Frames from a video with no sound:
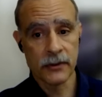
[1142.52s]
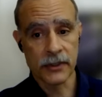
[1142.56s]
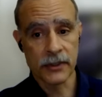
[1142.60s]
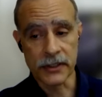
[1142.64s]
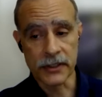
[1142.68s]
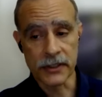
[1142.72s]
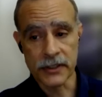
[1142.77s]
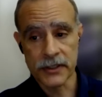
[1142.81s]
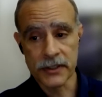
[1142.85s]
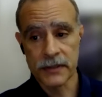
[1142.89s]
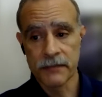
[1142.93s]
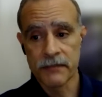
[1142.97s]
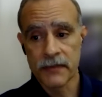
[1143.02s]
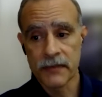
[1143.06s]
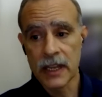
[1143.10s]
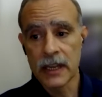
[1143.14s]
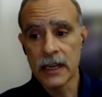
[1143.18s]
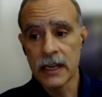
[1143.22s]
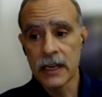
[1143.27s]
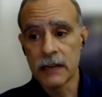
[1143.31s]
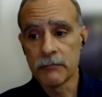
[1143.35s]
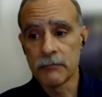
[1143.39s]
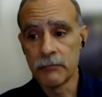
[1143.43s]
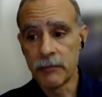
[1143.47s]
is,
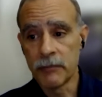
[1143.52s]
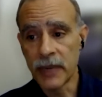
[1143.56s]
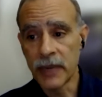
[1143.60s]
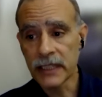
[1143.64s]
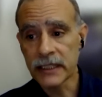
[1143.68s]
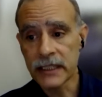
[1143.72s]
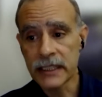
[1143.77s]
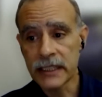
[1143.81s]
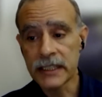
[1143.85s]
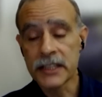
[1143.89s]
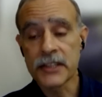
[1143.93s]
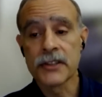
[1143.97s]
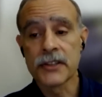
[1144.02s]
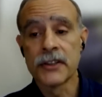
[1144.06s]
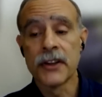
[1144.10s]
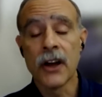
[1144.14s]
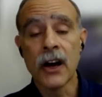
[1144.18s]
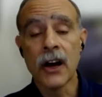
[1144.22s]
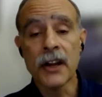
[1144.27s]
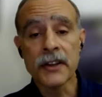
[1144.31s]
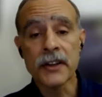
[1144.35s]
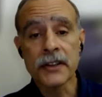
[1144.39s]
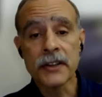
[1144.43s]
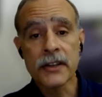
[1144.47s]
but it is
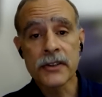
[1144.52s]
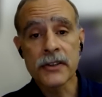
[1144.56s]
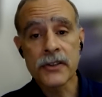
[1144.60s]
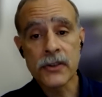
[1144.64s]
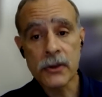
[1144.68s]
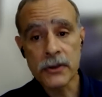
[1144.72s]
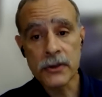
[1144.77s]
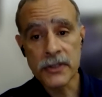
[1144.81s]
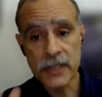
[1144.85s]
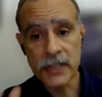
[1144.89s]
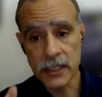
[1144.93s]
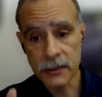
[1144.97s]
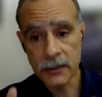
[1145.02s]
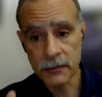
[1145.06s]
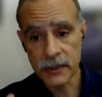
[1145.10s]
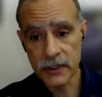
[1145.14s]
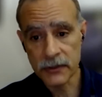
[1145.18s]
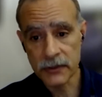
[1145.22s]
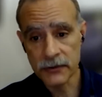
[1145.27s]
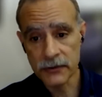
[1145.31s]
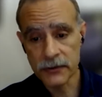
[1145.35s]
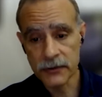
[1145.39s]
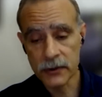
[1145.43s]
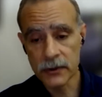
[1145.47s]
not associated with the
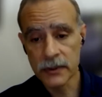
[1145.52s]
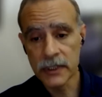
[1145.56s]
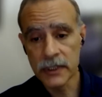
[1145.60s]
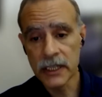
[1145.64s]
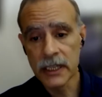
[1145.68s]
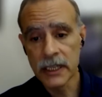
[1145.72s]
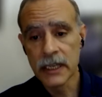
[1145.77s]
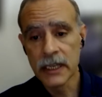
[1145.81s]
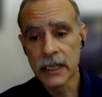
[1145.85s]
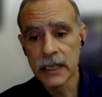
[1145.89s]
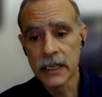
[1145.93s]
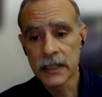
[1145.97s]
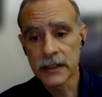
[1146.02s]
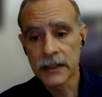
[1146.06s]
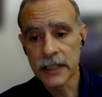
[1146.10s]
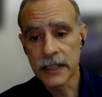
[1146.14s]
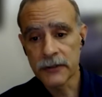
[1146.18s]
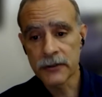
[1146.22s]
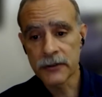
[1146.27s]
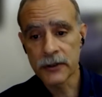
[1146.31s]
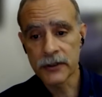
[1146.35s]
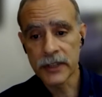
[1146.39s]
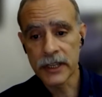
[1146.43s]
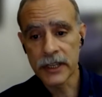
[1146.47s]
food.
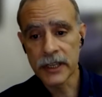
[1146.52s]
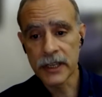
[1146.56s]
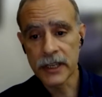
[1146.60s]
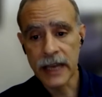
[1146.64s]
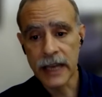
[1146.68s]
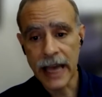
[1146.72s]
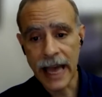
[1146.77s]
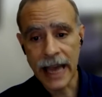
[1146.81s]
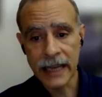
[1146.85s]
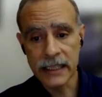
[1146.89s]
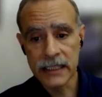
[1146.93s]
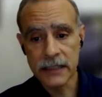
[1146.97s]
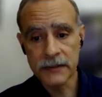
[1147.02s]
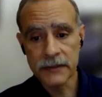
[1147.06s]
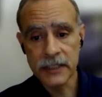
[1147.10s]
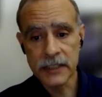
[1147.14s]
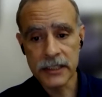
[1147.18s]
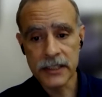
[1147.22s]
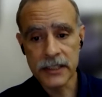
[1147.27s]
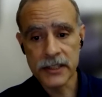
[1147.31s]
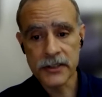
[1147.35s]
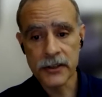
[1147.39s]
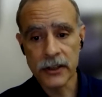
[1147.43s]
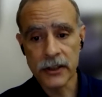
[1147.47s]
Therefore, the activity
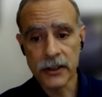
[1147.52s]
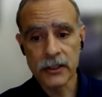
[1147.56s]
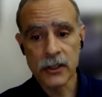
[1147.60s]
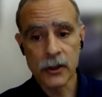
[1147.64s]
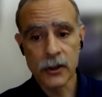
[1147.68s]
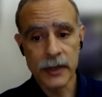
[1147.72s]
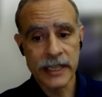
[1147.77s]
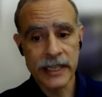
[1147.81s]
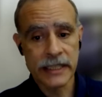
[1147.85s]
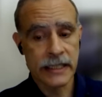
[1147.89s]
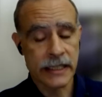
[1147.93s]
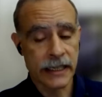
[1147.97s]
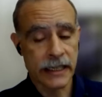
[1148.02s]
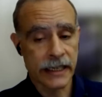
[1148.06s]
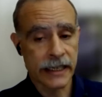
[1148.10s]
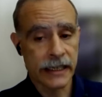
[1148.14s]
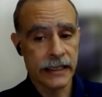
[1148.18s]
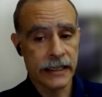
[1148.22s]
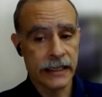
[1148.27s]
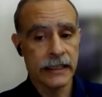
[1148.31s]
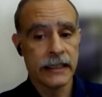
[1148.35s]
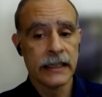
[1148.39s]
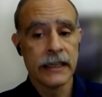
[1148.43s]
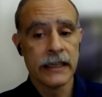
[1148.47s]
does not
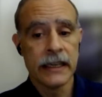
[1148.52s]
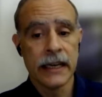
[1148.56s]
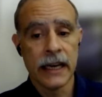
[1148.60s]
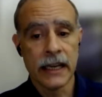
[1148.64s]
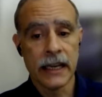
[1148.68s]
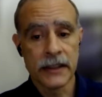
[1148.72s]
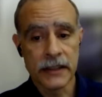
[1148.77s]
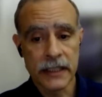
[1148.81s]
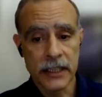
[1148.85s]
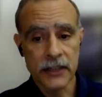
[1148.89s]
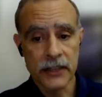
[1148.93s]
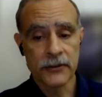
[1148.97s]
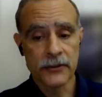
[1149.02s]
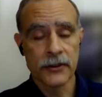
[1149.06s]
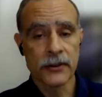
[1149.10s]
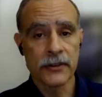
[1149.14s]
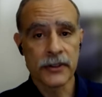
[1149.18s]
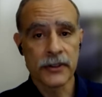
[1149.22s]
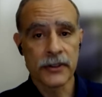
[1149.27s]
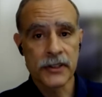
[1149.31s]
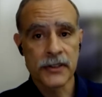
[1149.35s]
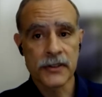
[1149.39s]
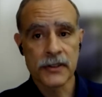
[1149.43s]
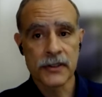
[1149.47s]
coincide, and therefore
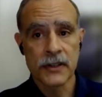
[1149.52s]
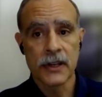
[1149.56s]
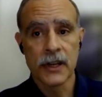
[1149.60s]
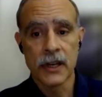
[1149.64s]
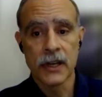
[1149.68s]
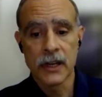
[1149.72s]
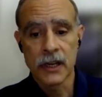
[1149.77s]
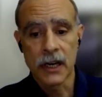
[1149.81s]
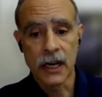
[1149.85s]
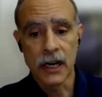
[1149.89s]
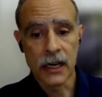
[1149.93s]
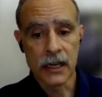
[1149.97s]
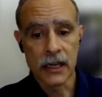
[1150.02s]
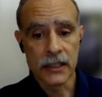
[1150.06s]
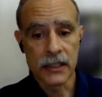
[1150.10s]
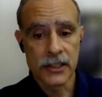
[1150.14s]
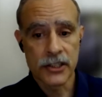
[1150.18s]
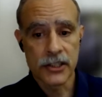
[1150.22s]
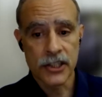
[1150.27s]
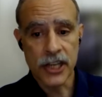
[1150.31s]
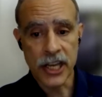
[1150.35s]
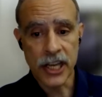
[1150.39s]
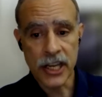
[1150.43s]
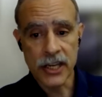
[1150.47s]
this
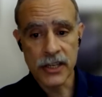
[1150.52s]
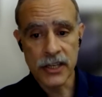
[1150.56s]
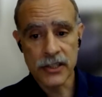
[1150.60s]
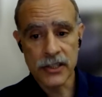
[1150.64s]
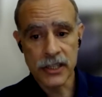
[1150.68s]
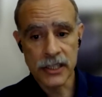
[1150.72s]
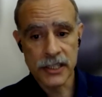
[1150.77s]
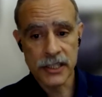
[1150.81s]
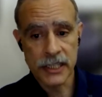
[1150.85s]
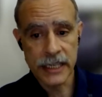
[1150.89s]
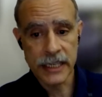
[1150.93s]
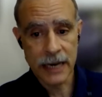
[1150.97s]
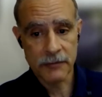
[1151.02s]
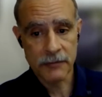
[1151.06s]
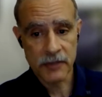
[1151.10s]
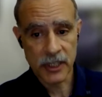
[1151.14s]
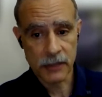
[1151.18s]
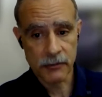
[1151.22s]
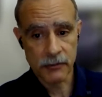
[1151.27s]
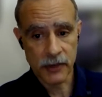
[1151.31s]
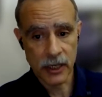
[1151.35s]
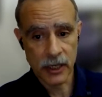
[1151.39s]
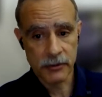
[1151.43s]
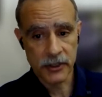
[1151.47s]
change in synaptic
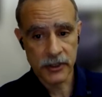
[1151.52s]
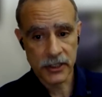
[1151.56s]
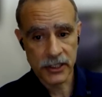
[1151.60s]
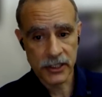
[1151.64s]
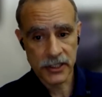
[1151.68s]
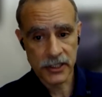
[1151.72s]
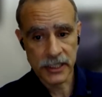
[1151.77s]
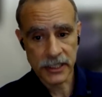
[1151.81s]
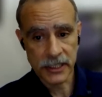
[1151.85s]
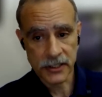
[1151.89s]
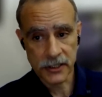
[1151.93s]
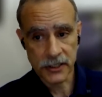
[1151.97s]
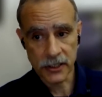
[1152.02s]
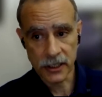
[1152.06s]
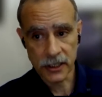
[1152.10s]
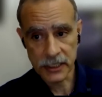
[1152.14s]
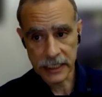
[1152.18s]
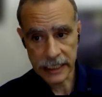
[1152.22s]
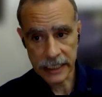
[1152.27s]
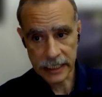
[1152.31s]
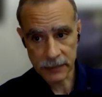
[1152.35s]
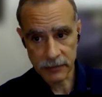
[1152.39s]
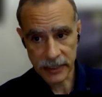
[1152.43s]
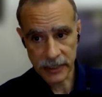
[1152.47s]
properties does not
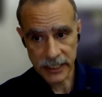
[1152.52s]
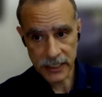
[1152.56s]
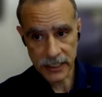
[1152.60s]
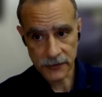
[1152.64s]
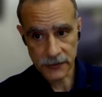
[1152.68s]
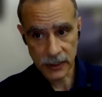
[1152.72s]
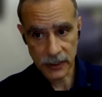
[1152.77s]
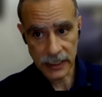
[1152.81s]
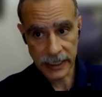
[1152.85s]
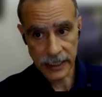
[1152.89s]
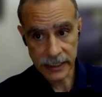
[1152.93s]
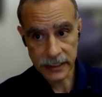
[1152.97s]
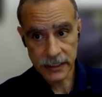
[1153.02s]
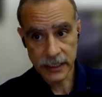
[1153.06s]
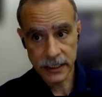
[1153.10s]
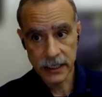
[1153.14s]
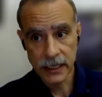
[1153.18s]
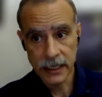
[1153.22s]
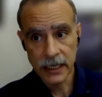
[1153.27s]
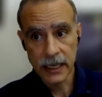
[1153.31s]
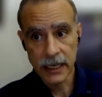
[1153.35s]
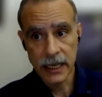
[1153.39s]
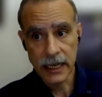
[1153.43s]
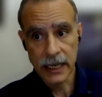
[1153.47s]
take place for light.
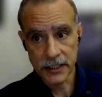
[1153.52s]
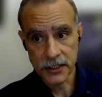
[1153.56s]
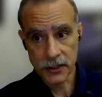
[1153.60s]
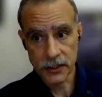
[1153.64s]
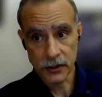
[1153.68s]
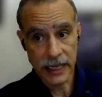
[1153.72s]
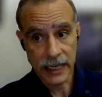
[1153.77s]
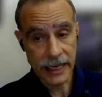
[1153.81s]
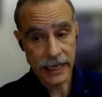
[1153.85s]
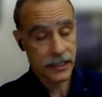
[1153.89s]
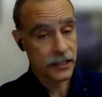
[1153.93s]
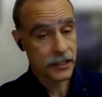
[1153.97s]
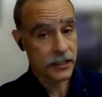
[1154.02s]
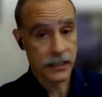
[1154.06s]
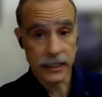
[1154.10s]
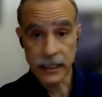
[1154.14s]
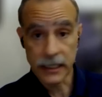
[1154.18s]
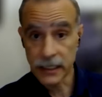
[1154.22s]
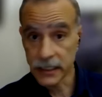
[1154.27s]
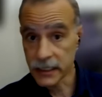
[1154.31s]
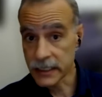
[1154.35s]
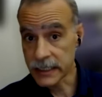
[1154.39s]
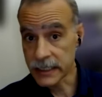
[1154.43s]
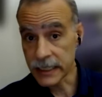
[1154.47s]
And so light
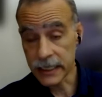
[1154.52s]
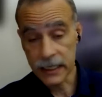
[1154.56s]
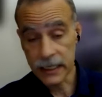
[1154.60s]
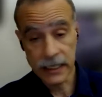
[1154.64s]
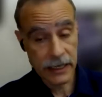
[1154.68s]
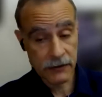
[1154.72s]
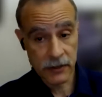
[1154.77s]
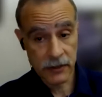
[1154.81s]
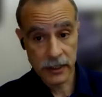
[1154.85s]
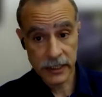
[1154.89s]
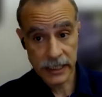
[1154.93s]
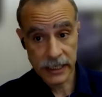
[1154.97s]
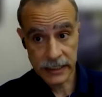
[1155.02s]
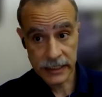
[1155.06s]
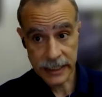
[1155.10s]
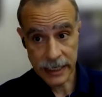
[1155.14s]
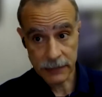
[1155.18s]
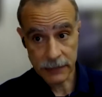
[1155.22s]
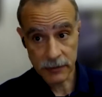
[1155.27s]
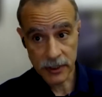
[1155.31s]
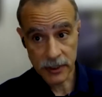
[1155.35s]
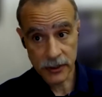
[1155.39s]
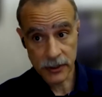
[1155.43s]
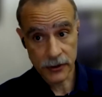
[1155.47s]
never is
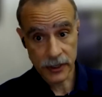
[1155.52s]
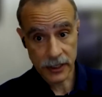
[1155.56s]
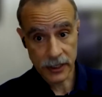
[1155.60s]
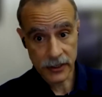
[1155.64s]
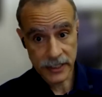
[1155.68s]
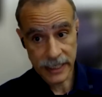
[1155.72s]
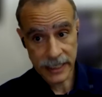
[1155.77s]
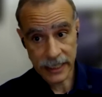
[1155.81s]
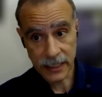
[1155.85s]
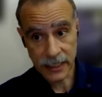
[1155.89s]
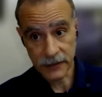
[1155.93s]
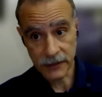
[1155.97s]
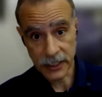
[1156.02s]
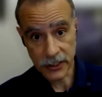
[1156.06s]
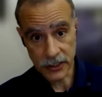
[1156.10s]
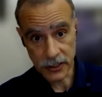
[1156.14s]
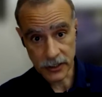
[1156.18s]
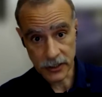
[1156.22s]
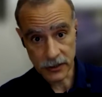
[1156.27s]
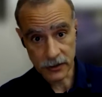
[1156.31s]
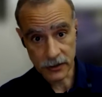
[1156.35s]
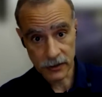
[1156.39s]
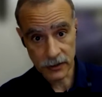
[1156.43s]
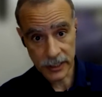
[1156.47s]
able to trigger
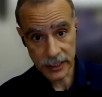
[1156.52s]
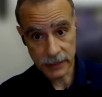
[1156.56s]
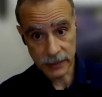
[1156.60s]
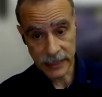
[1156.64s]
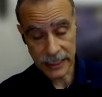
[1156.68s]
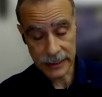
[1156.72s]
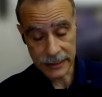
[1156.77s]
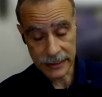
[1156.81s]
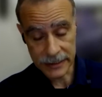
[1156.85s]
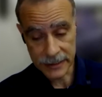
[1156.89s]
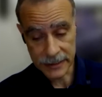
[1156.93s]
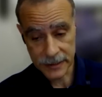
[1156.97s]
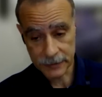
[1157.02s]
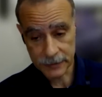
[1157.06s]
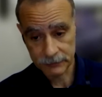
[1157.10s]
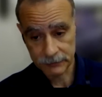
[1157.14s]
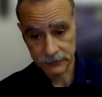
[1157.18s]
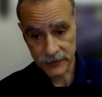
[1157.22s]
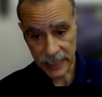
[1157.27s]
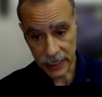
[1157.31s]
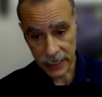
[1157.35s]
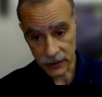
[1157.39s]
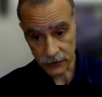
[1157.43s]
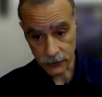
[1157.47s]
salivation, only the bell is,
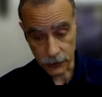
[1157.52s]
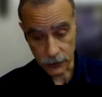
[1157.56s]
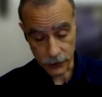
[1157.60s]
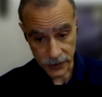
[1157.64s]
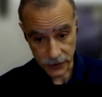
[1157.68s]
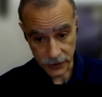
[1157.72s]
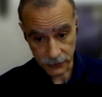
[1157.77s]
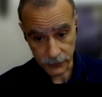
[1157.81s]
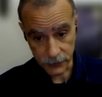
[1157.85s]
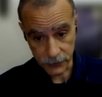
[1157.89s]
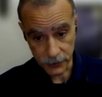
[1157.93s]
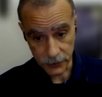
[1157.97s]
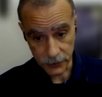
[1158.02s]
and of course the food.